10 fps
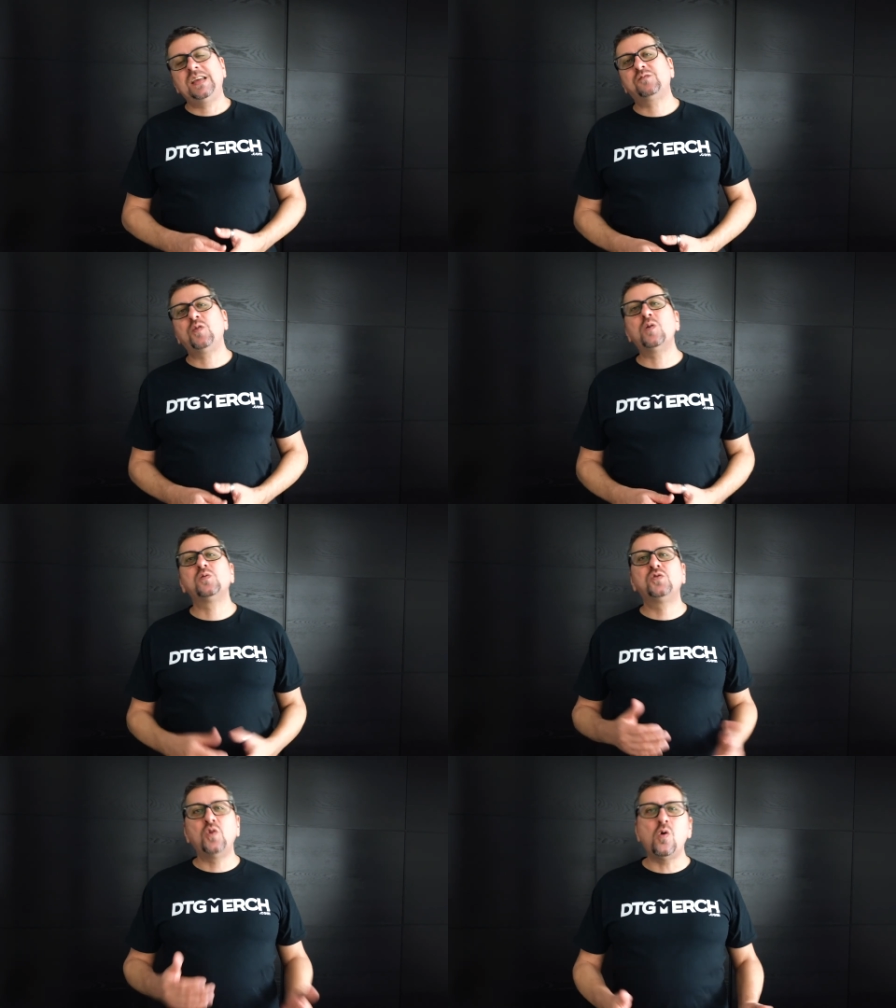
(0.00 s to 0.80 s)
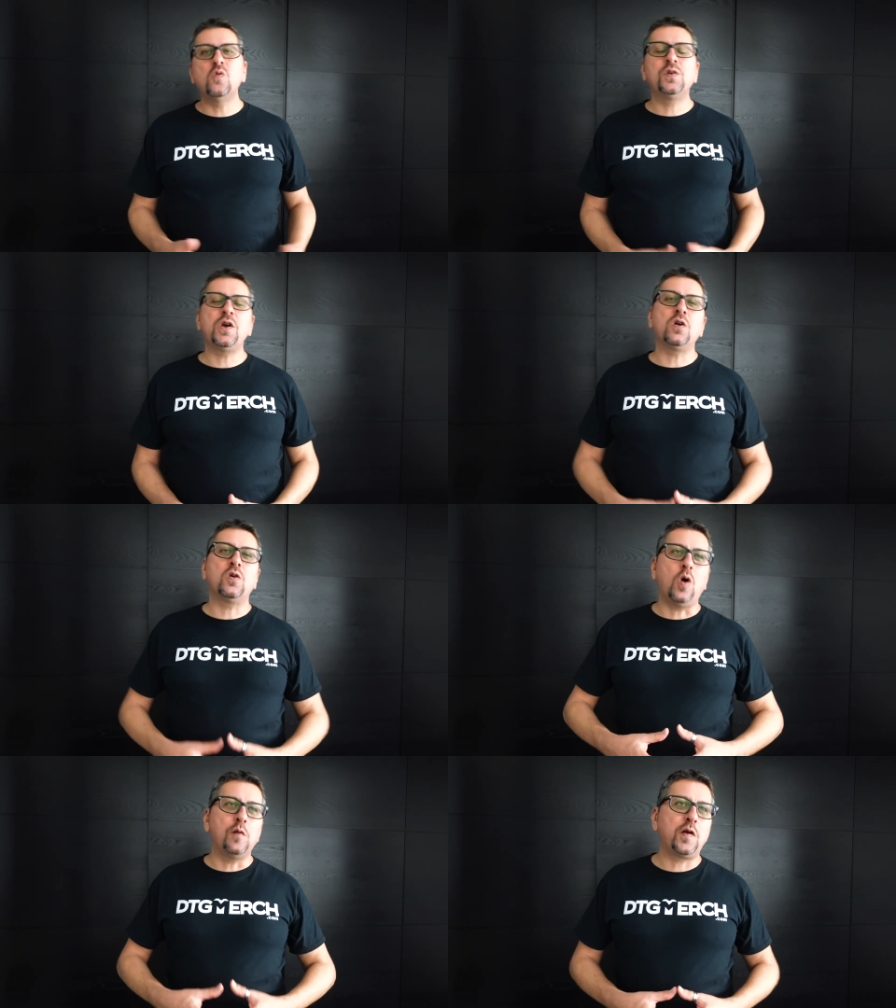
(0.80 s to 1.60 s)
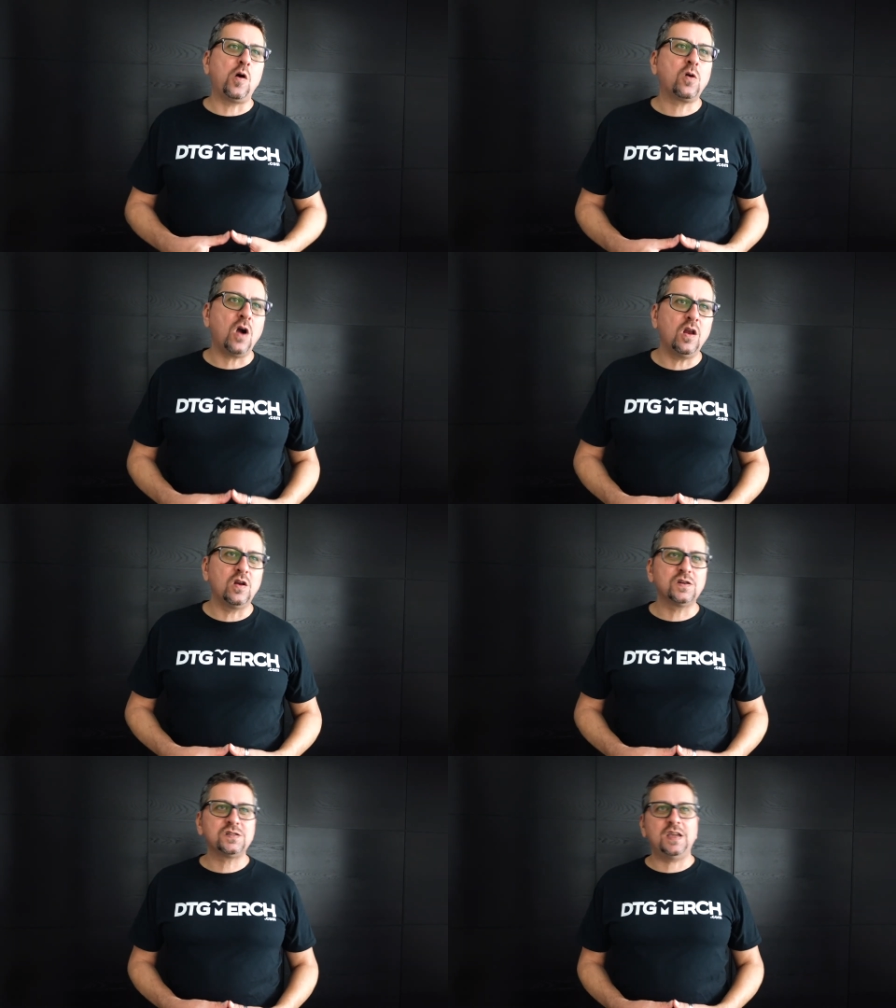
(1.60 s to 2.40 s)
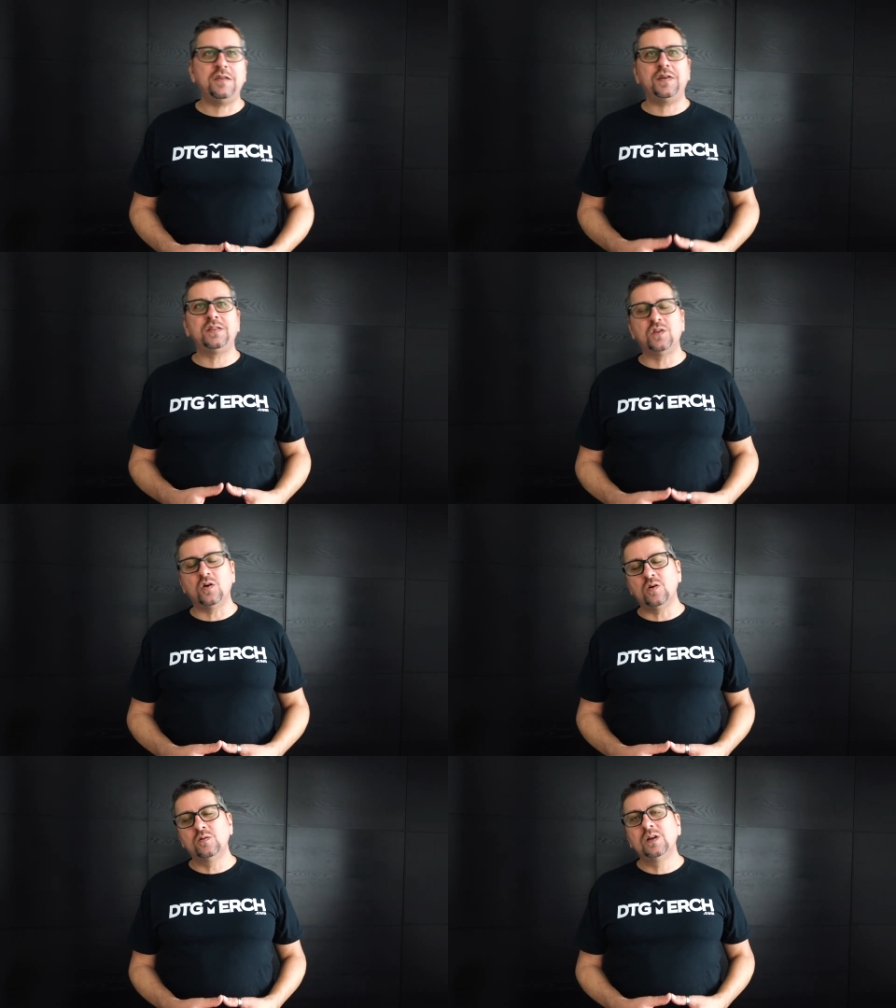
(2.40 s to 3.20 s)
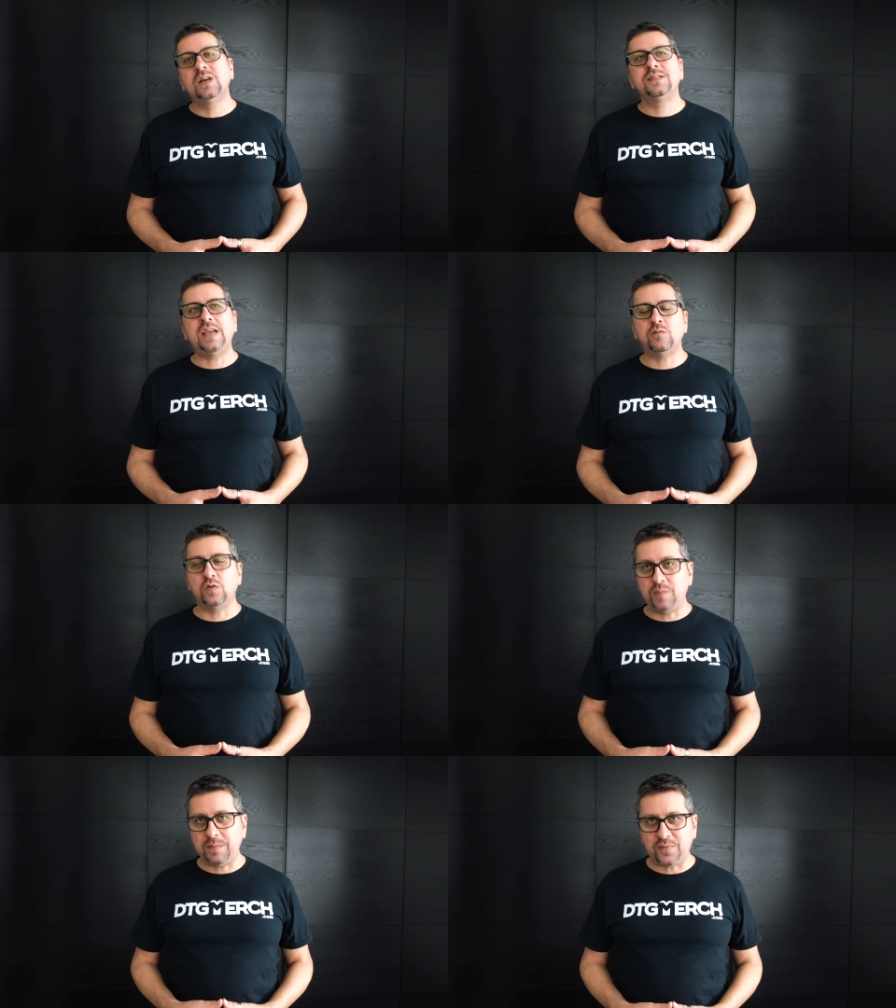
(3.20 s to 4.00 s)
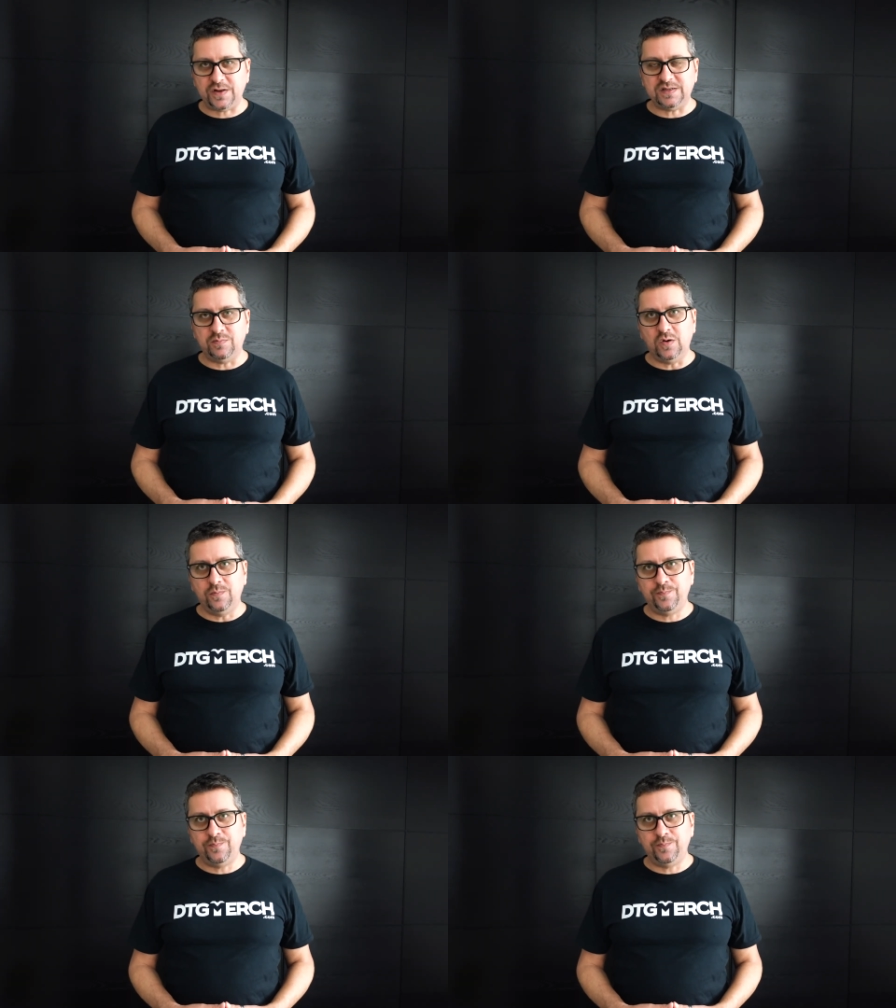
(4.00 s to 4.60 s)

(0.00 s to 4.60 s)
it will do your overall colors even though they would be printable.